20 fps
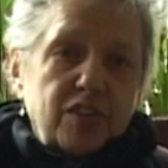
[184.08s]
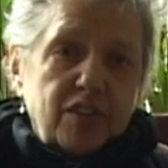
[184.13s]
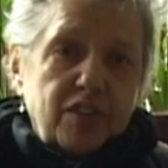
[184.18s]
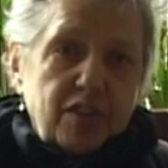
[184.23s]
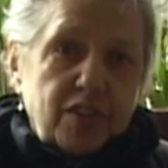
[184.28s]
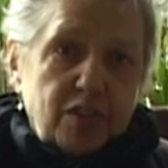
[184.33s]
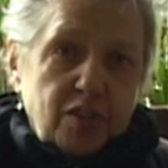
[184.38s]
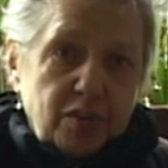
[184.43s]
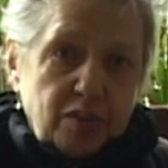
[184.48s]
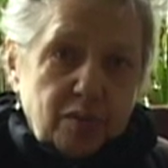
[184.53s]

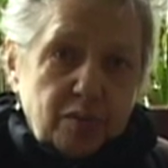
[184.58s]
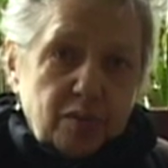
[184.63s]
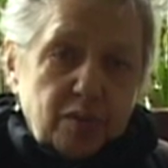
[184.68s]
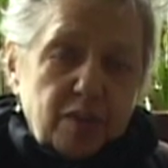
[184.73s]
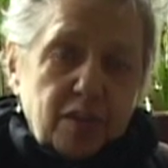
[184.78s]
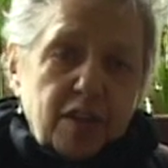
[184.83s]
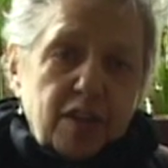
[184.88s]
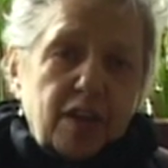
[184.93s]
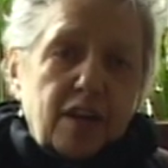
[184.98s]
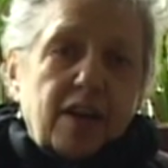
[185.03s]
that do.
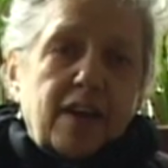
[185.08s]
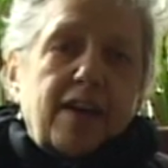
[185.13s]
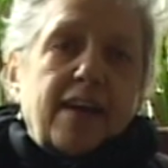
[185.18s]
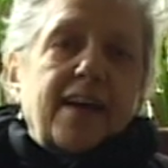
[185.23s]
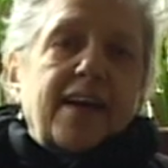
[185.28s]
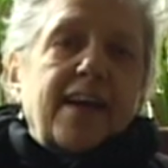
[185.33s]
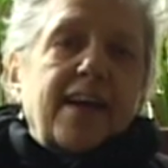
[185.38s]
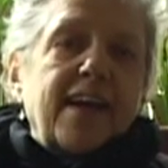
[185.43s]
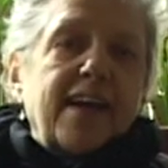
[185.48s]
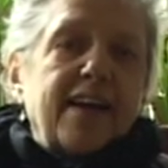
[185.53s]

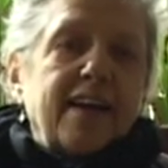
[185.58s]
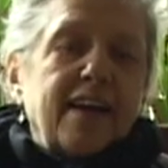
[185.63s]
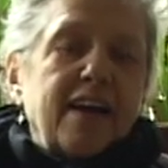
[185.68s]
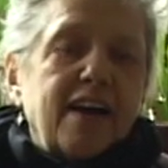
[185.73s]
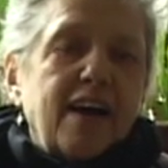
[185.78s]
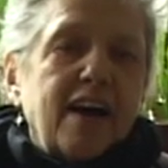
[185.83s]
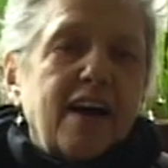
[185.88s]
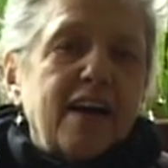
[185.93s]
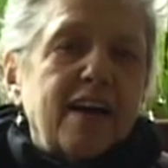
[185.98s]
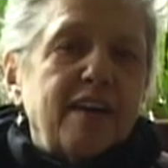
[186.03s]
And
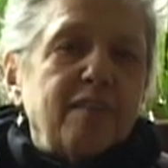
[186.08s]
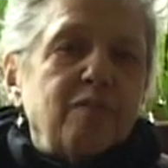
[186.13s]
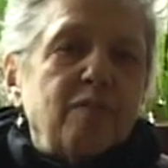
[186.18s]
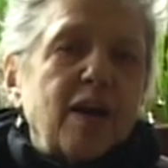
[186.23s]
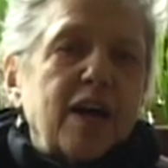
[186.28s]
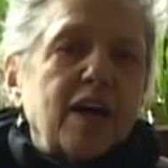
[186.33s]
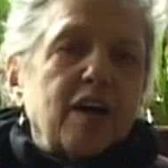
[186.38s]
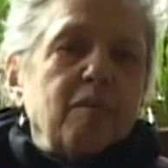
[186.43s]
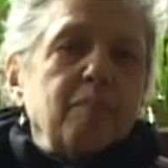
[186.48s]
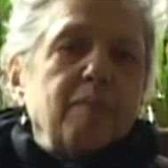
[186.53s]
I
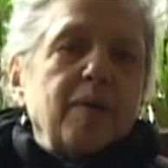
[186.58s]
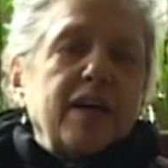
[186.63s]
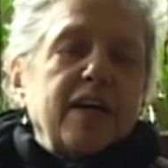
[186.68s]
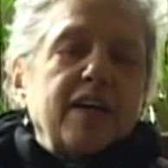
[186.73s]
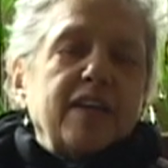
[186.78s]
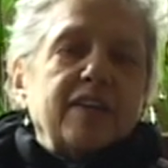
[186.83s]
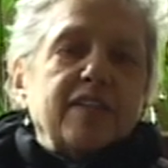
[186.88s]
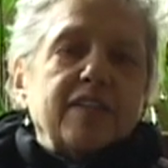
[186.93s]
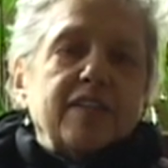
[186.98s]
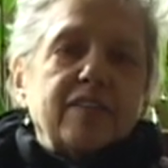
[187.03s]

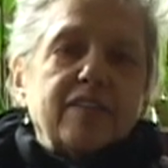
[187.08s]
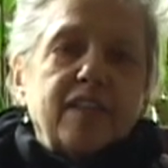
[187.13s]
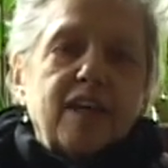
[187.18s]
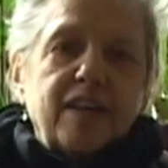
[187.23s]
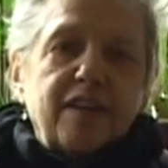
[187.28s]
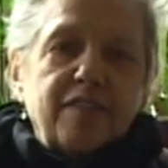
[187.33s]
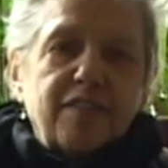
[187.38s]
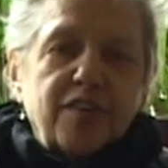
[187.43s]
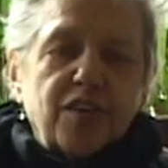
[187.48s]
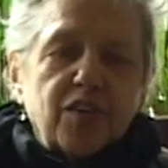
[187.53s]
recommend that
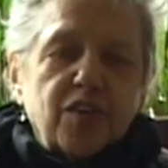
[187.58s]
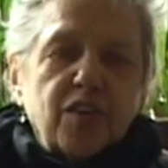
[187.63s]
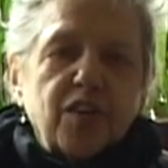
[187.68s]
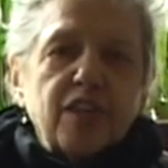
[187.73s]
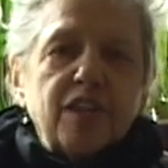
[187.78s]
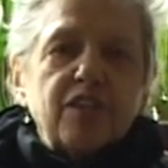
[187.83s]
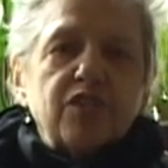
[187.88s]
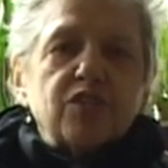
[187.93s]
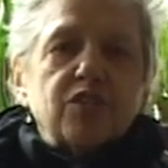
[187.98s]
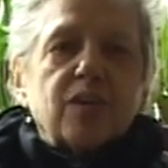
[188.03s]
if you're going
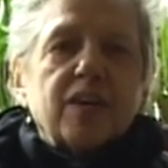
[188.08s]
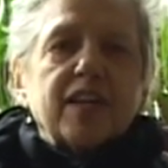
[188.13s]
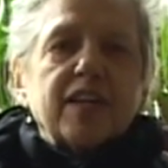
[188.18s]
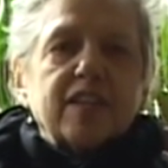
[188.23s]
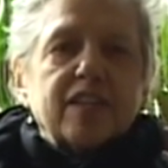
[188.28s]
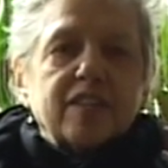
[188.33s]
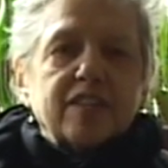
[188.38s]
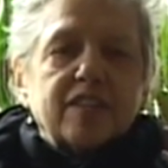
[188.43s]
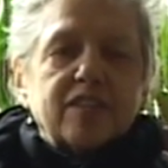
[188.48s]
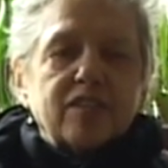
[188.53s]
to try
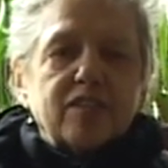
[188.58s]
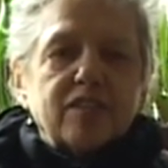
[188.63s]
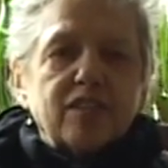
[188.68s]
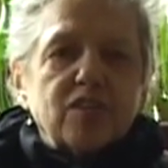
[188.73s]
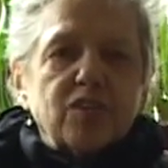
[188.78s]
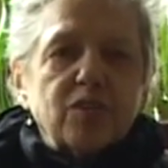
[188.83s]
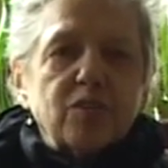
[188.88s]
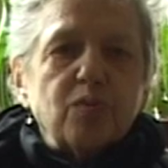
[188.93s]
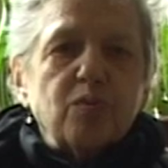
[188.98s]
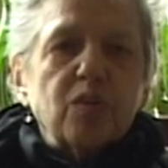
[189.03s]
this,
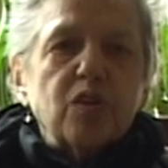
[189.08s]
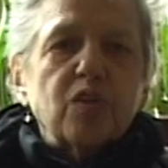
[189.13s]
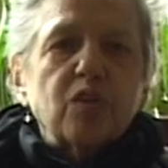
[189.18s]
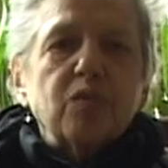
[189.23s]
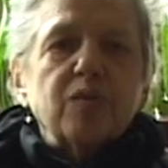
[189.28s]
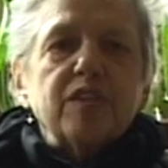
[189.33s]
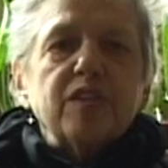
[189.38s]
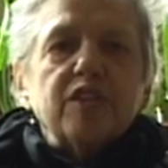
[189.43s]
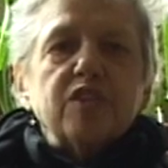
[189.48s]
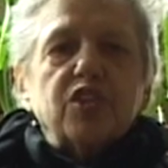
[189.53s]
that you work
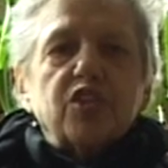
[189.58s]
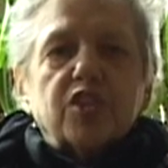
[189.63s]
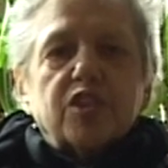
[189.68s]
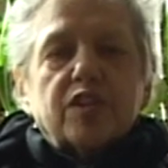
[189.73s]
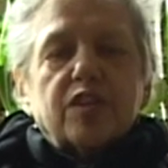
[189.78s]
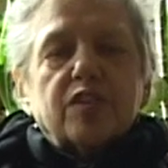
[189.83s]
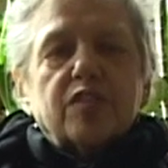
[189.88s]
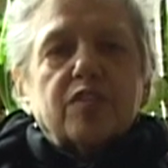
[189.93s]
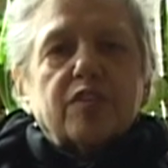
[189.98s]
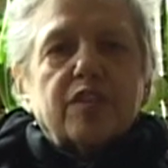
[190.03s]
with a
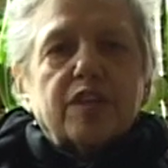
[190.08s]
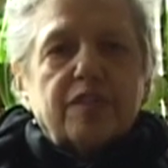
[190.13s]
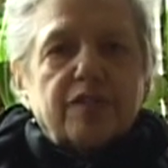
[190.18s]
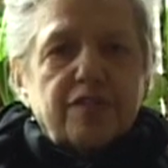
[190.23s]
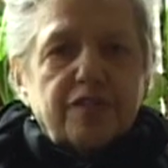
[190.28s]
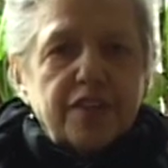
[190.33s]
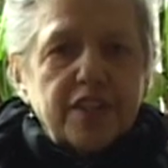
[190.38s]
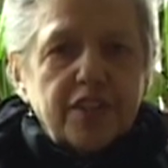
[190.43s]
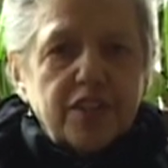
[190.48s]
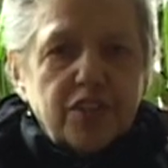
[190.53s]
chair that
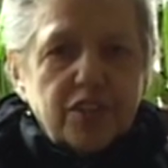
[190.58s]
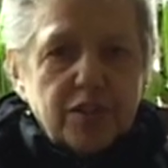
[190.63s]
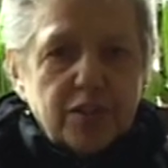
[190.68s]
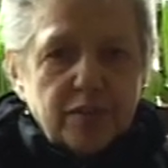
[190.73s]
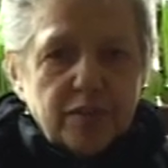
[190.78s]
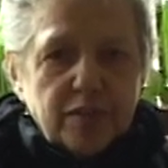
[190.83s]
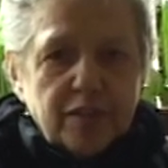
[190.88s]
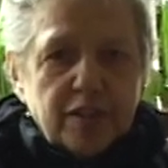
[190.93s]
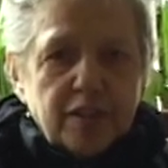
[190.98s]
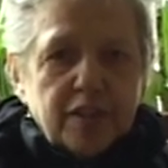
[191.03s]
fits you.